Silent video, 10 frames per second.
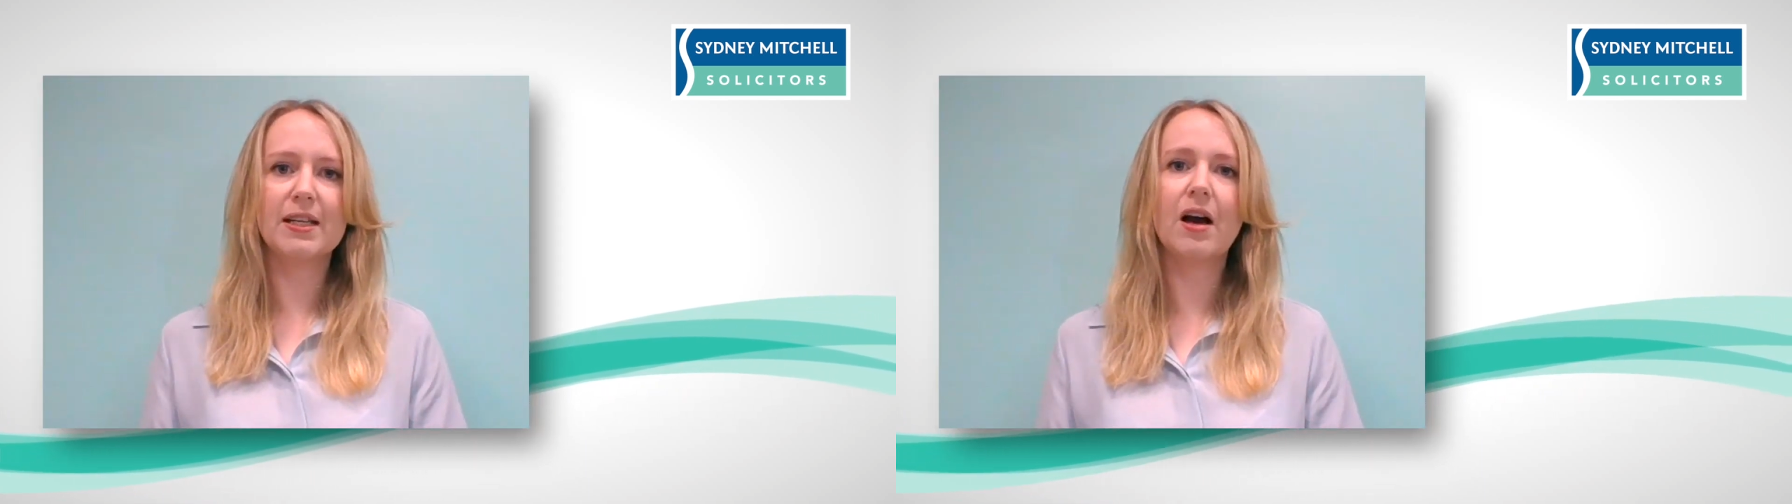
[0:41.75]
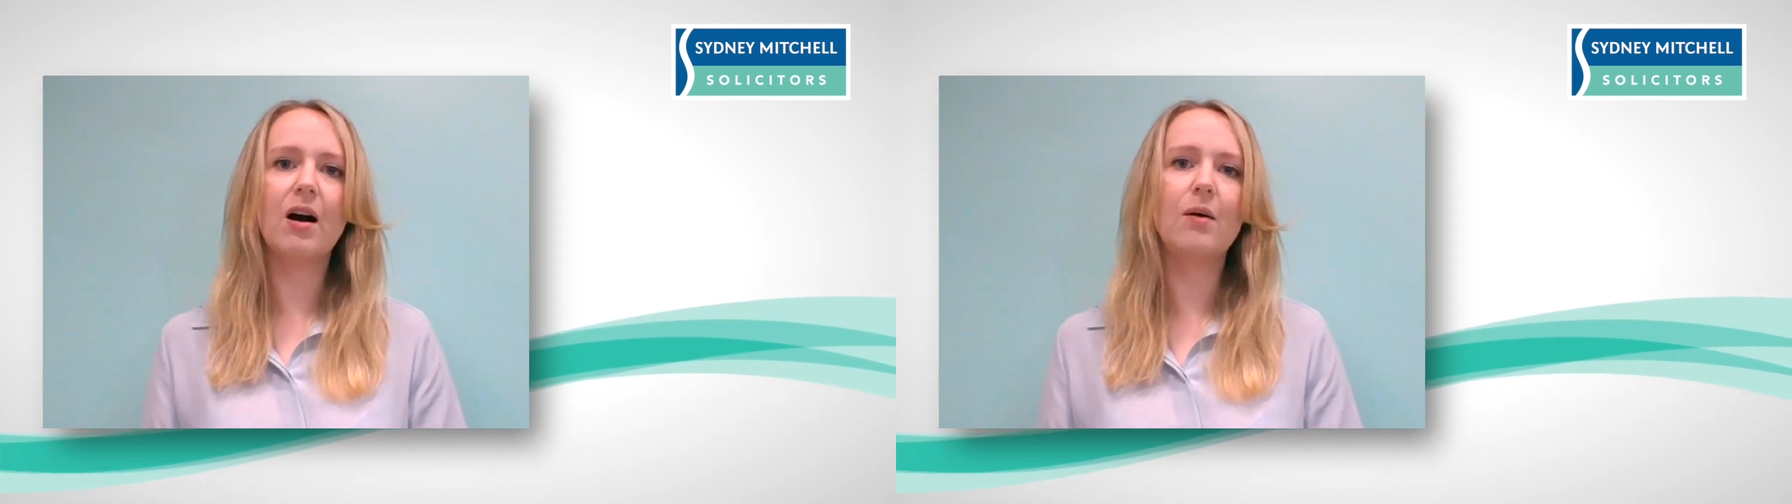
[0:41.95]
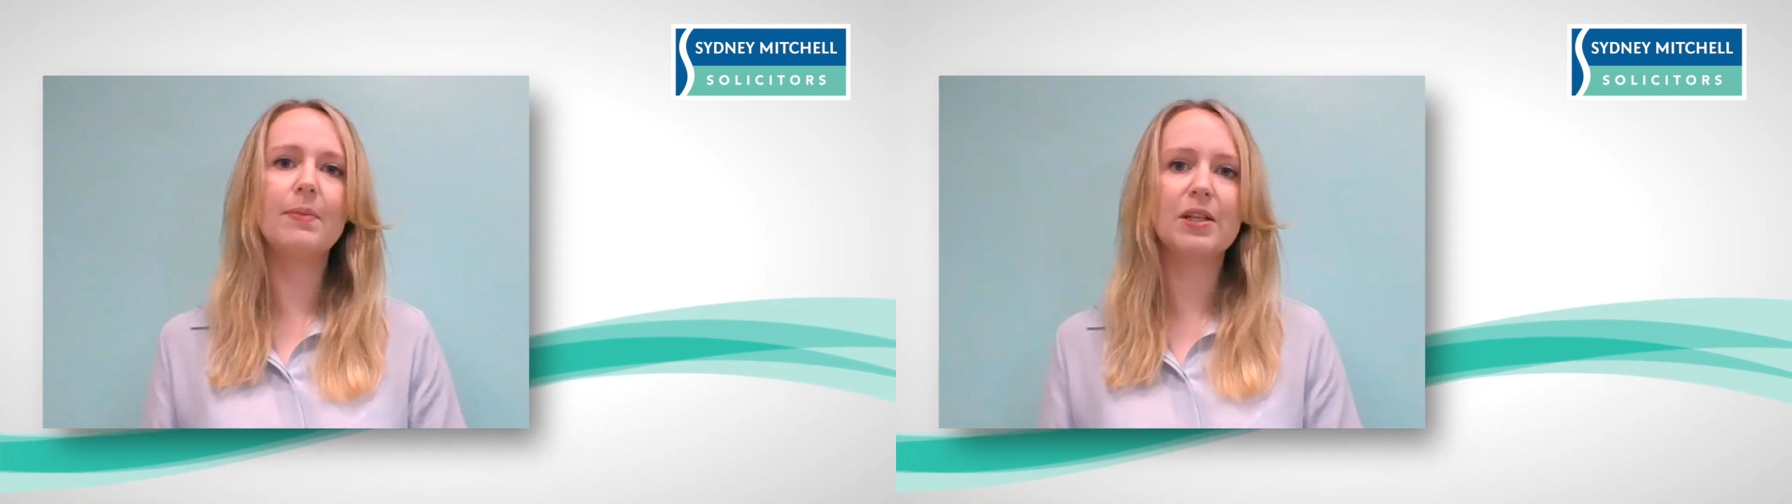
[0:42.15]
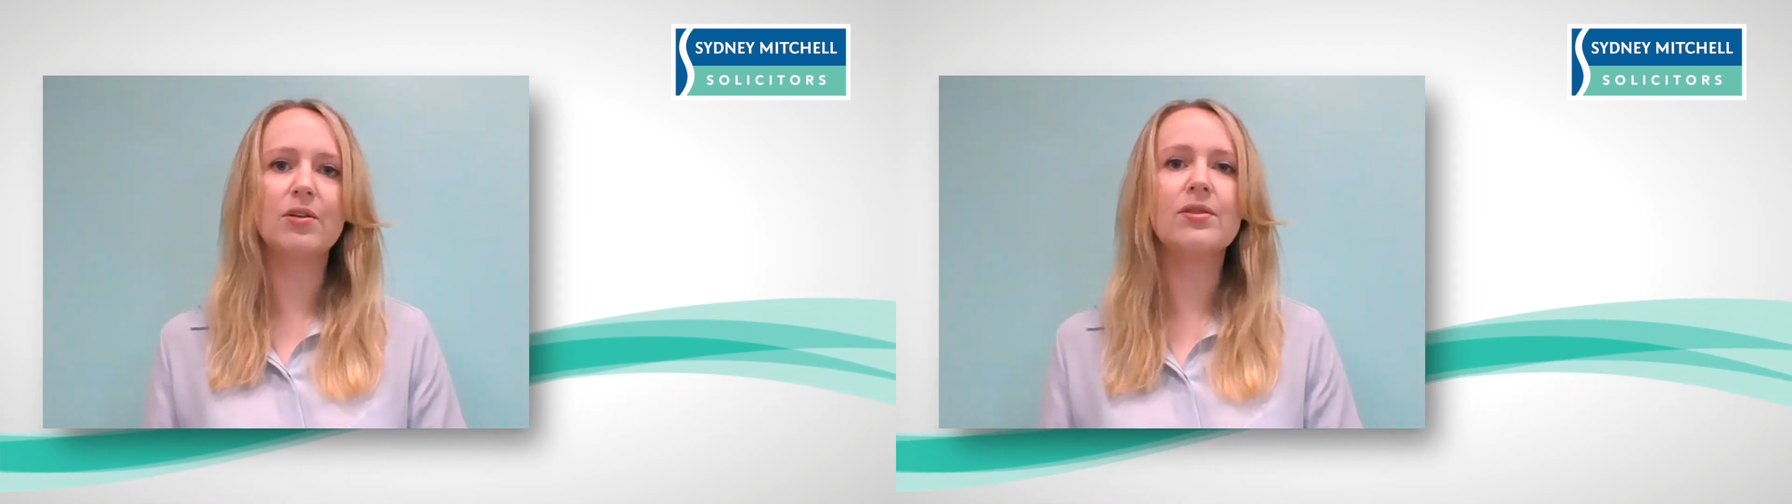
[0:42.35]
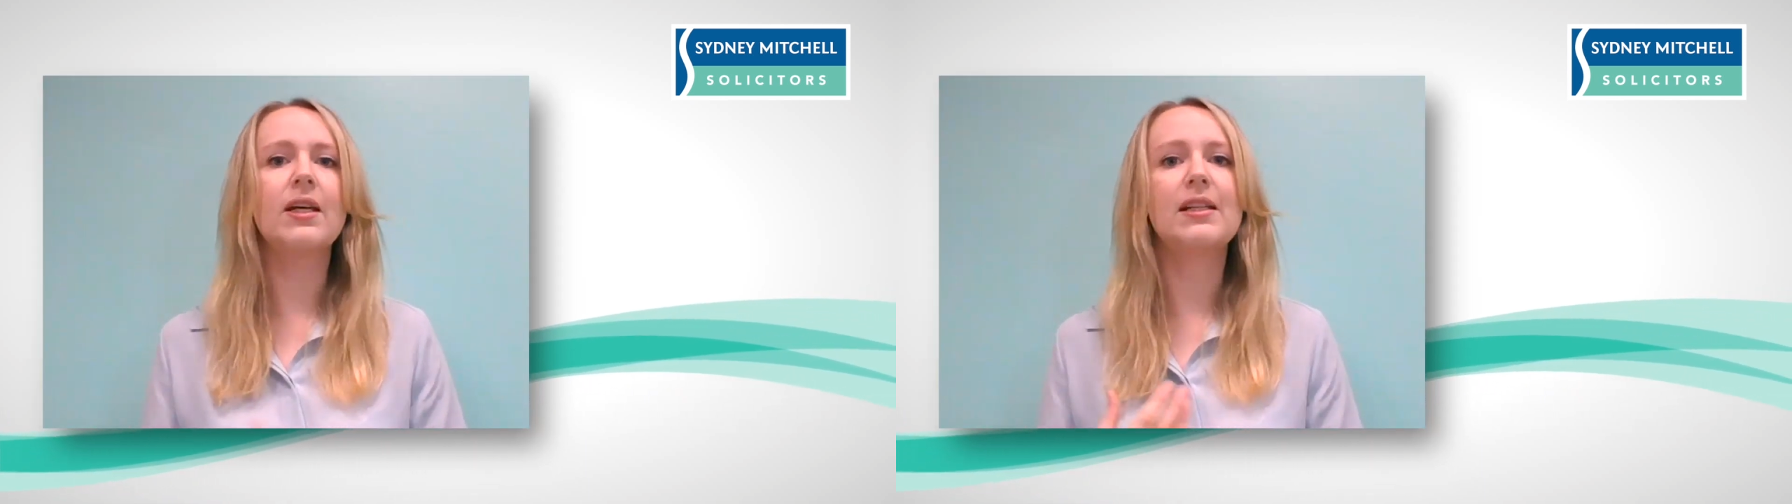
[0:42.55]
can't be
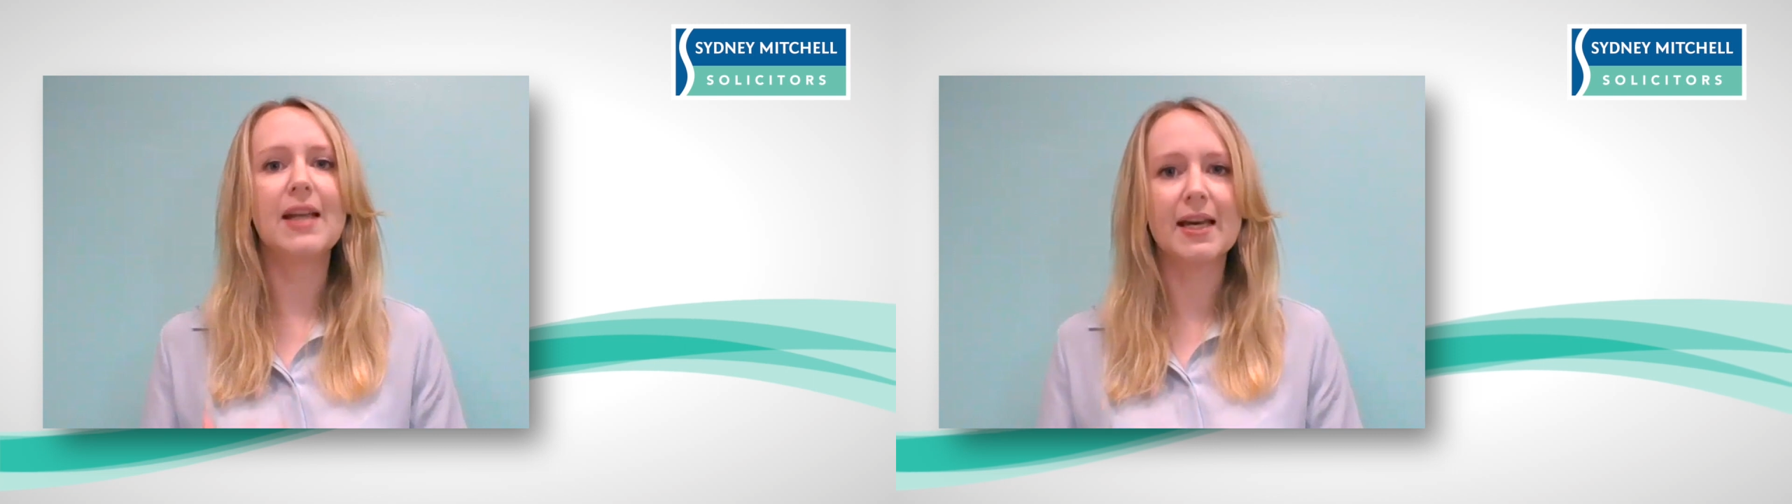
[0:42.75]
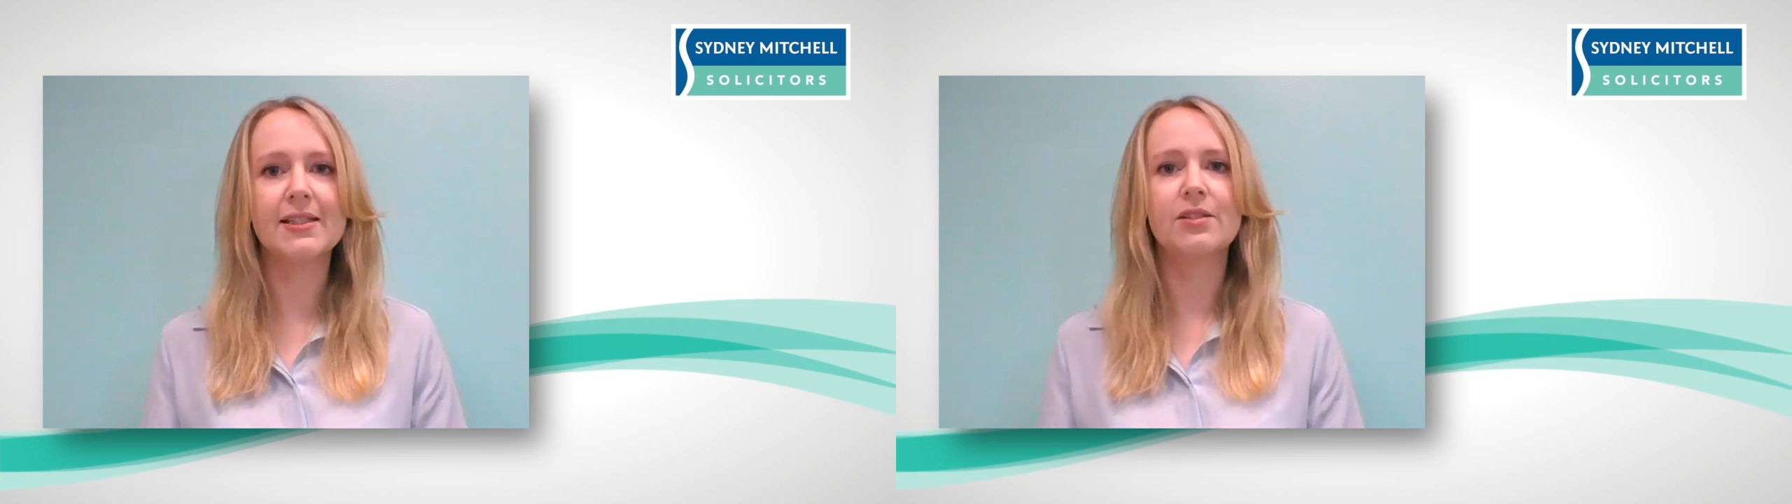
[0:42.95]
used unless